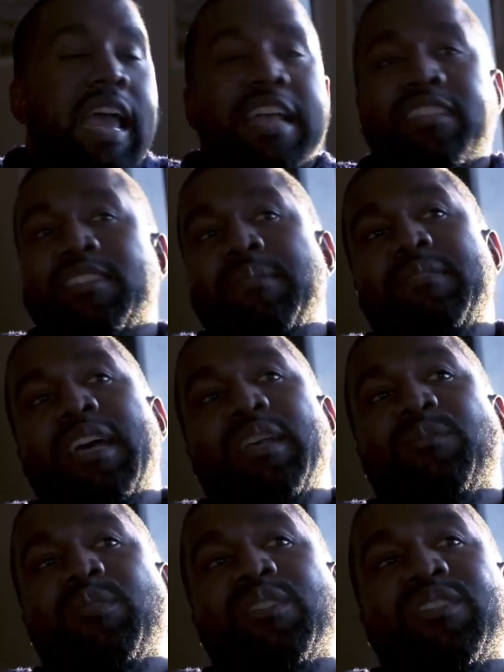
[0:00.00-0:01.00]
It's
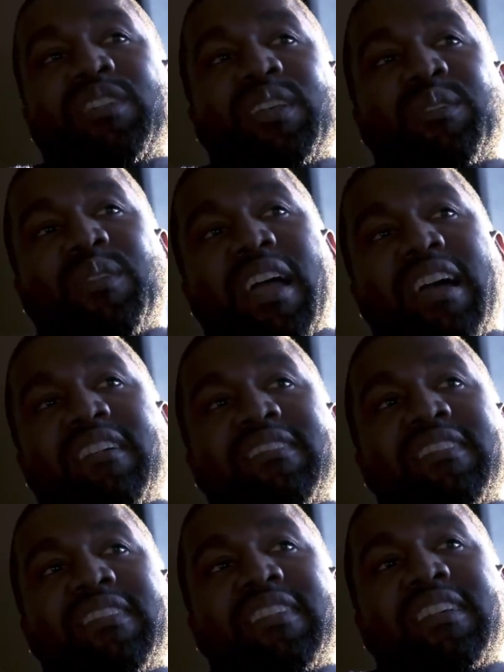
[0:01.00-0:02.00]
sometimes we'll sit around
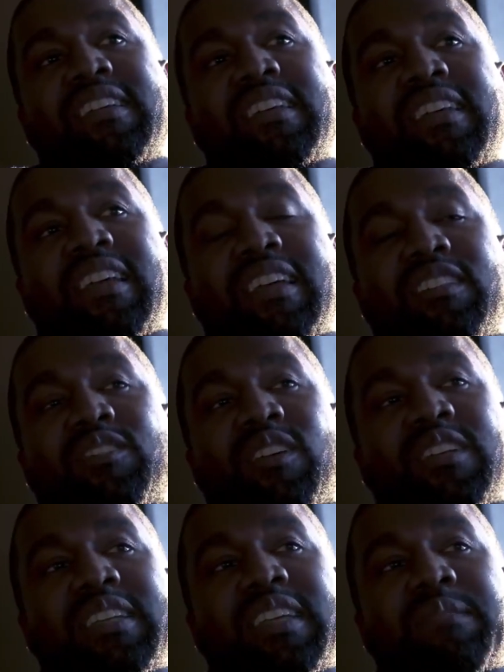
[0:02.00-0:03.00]
and
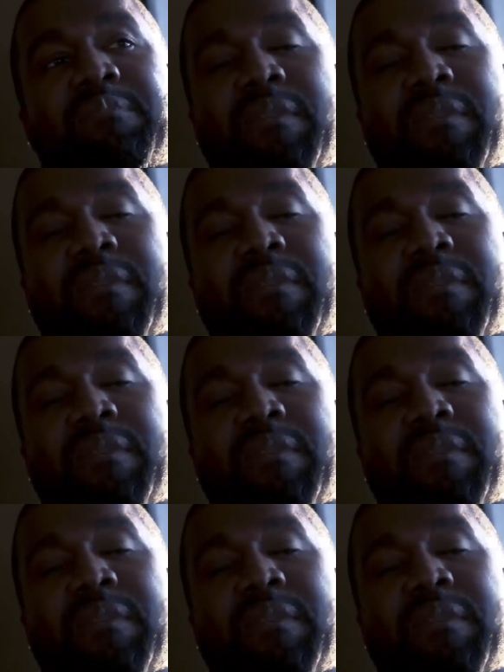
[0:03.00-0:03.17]
start to get